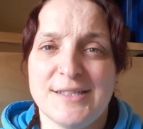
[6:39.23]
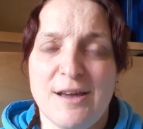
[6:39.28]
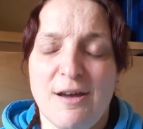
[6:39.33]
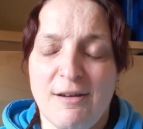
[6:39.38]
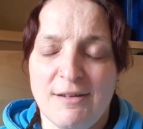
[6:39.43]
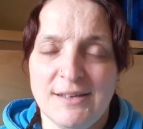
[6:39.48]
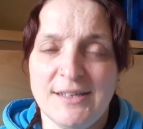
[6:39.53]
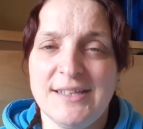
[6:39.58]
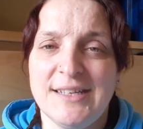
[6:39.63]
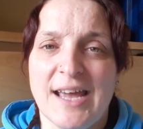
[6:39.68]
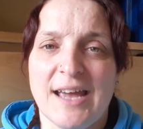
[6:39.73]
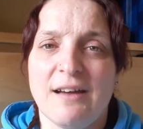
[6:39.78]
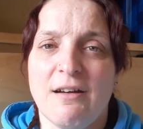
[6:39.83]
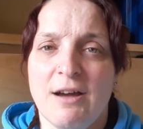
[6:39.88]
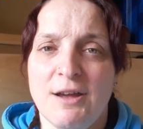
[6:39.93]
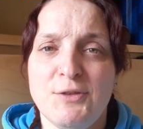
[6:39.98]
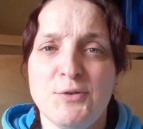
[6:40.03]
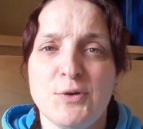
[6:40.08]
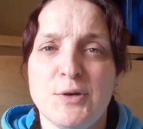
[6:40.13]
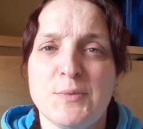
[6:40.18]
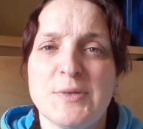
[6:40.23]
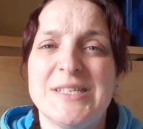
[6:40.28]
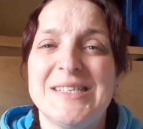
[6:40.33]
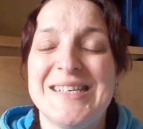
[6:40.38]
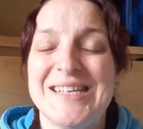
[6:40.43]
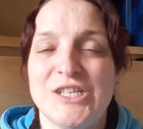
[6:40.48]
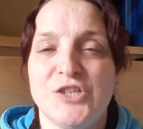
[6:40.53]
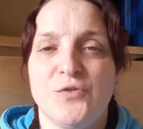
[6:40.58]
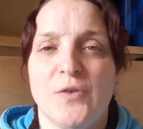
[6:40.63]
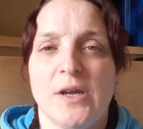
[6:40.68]
I thought it was
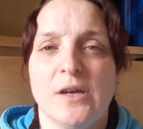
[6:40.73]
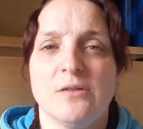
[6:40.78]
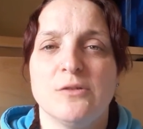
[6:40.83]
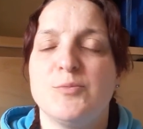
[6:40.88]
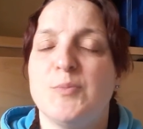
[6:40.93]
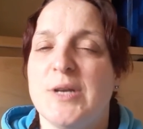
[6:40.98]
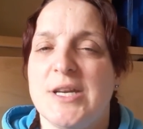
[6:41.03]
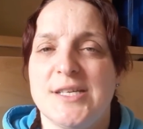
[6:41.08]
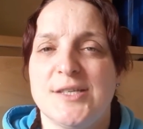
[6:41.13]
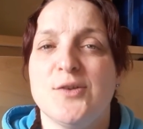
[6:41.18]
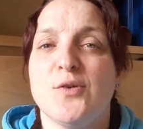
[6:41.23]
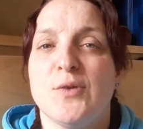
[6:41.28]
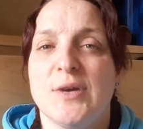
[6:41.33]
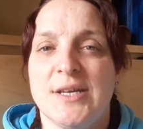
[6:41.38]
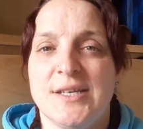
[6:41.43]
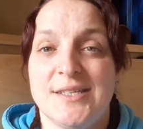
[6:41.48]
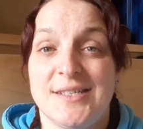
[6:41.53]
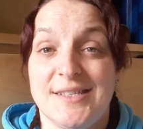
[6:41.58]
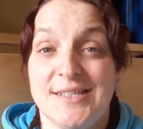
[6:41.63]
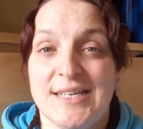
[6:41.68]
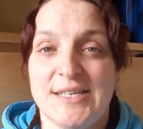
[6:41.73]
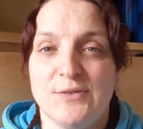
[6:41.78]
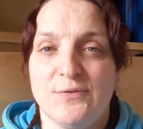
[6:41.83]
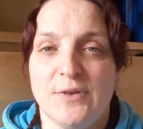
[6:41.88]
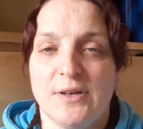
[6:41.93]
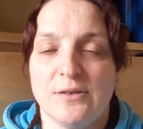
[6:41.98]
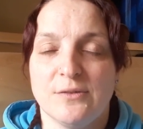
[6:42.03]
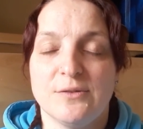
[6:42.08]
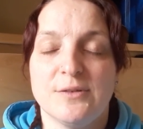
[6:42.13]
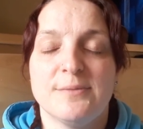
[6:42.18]
Titchfield, but it's not. It's
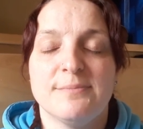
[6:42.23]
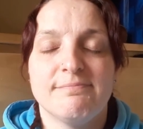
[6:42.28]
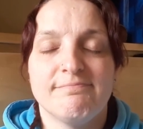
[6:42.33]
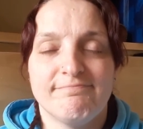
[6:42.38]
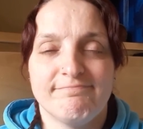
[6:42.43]
Titfield.